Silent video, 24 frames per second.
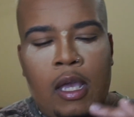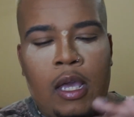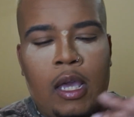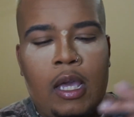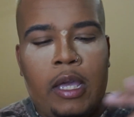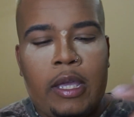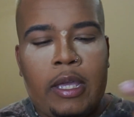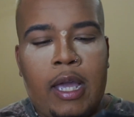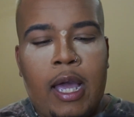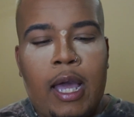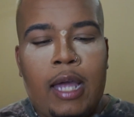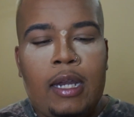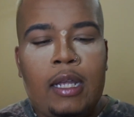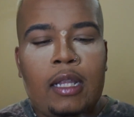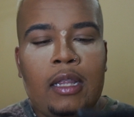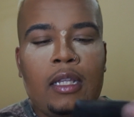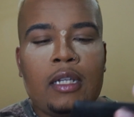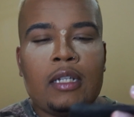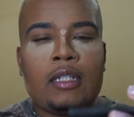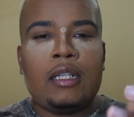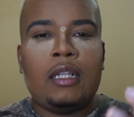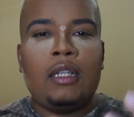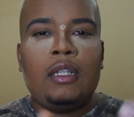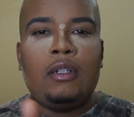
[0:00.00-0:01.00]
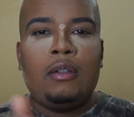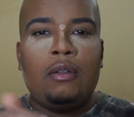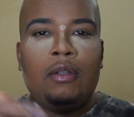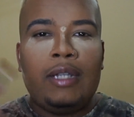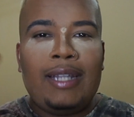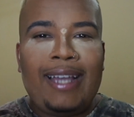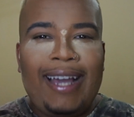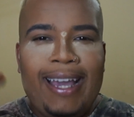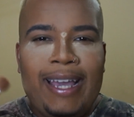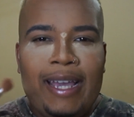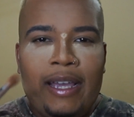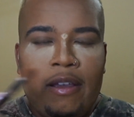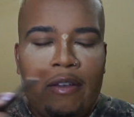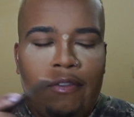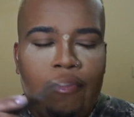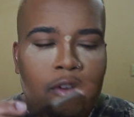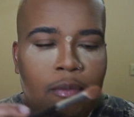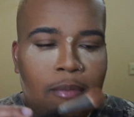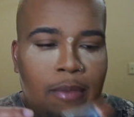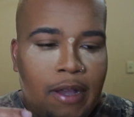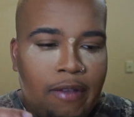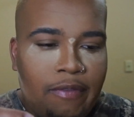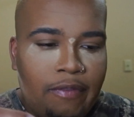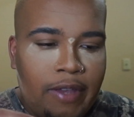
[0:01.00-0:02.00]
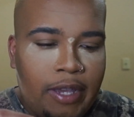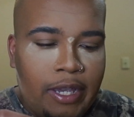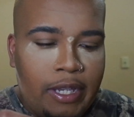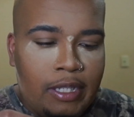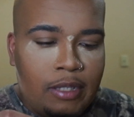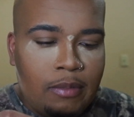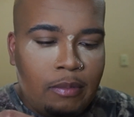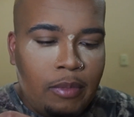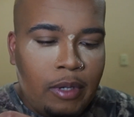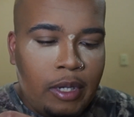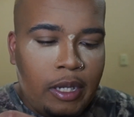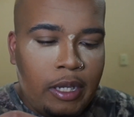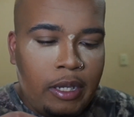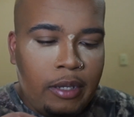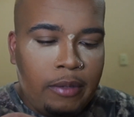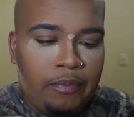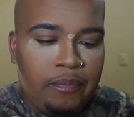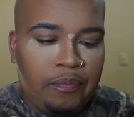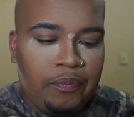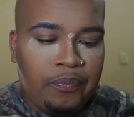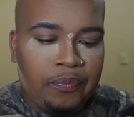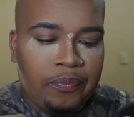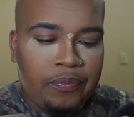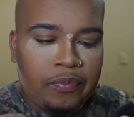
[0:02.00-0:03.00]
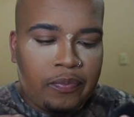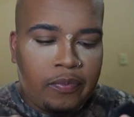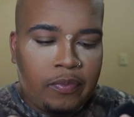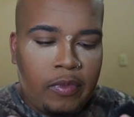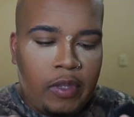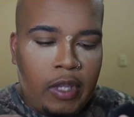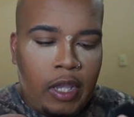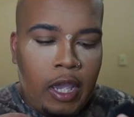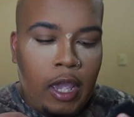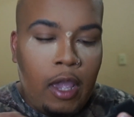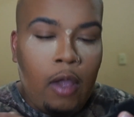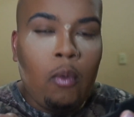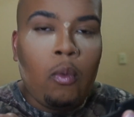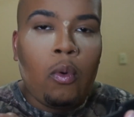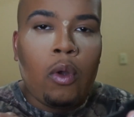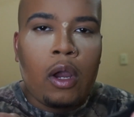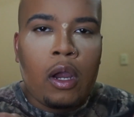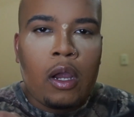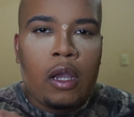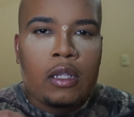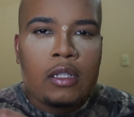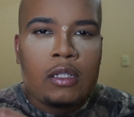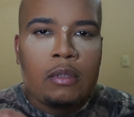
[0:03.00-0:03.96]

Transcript: It kind of looks a little light for my face, but it works.